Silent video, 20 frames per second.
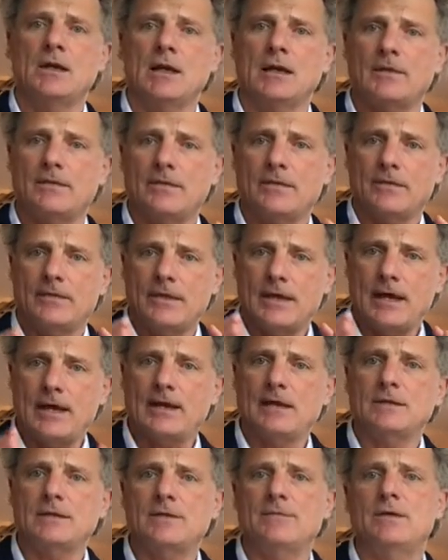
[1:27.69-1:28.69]
and that
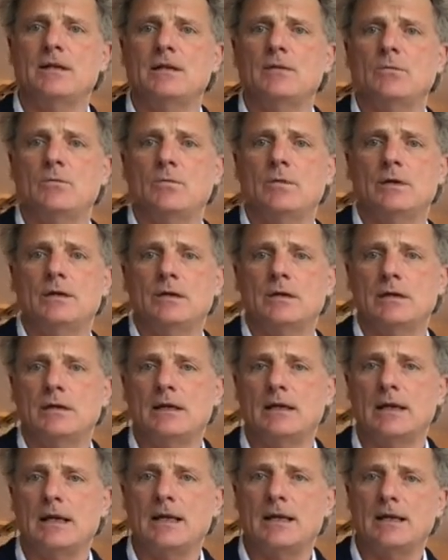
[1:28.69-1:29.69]
activity would
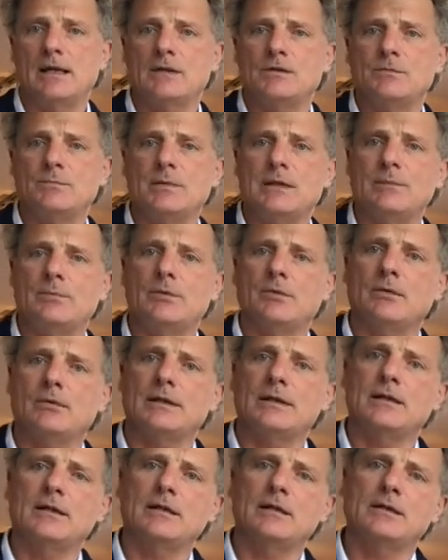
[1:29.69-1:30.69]
engage people
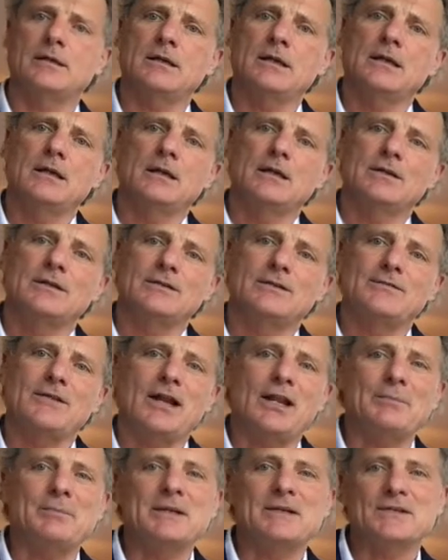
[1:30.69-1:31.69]
in
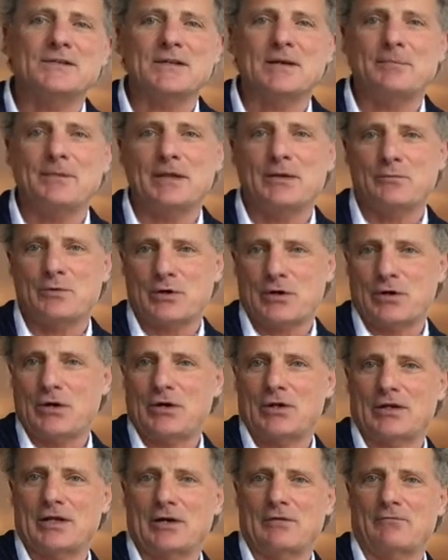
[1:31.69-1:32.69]
developing something we're
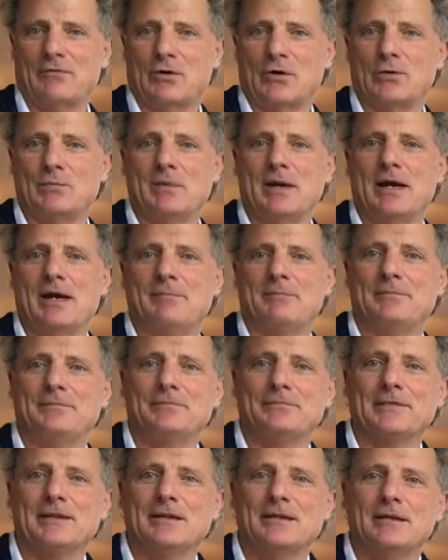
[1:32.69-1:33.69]
calling a roadmap.
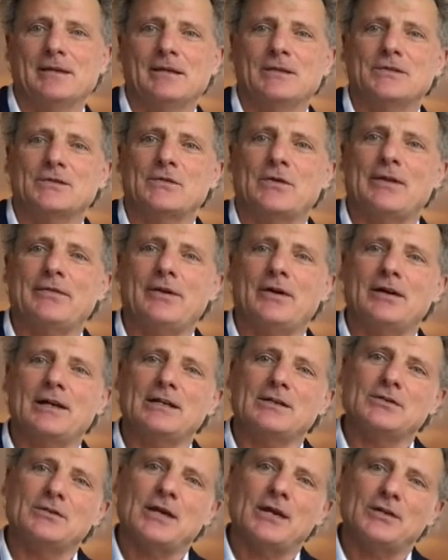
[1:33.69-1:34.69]
So I thought
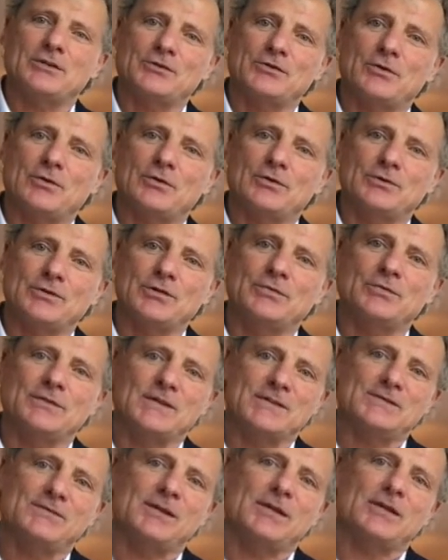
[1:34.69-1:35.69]
I'd shoot
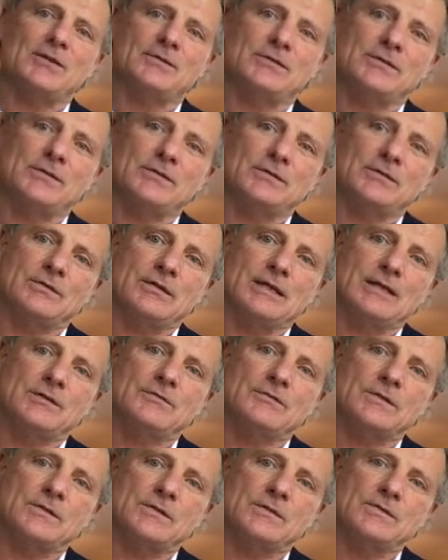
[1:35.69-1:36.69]
this video to
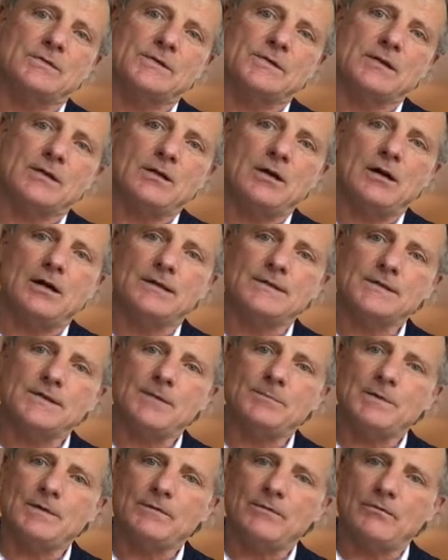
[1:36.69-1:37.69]
introduce the
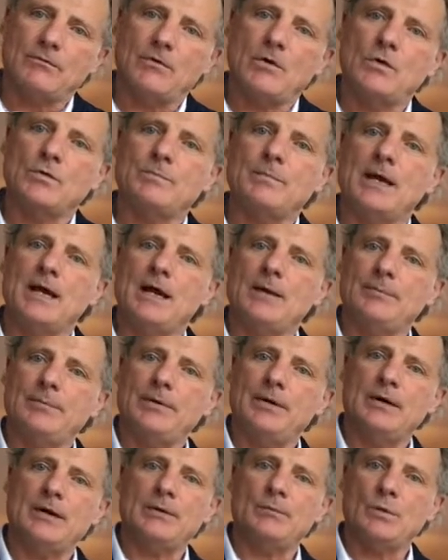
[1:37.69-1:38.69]
concept of the
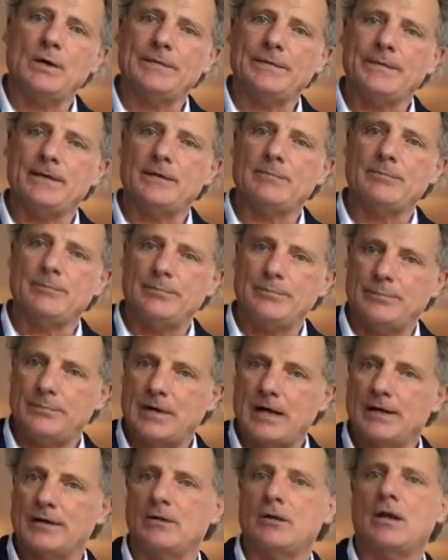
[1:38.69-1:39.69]
roadmap, what the
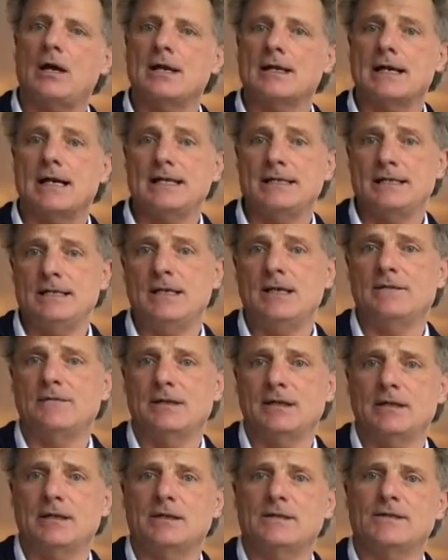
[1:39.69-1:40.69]
underlying idea of
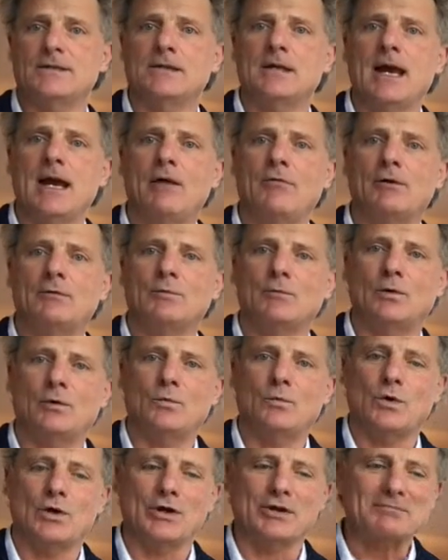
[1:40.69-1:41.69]
it is, and how it will
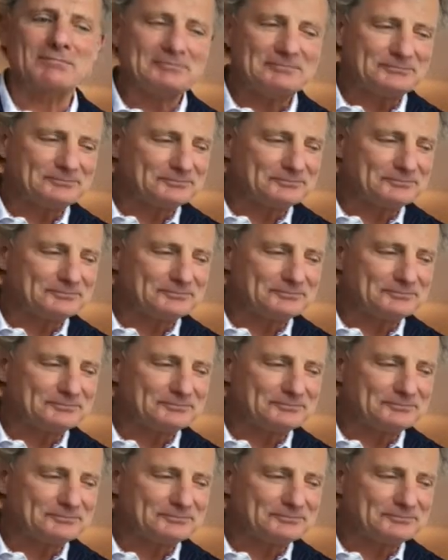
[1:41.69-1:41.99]
work.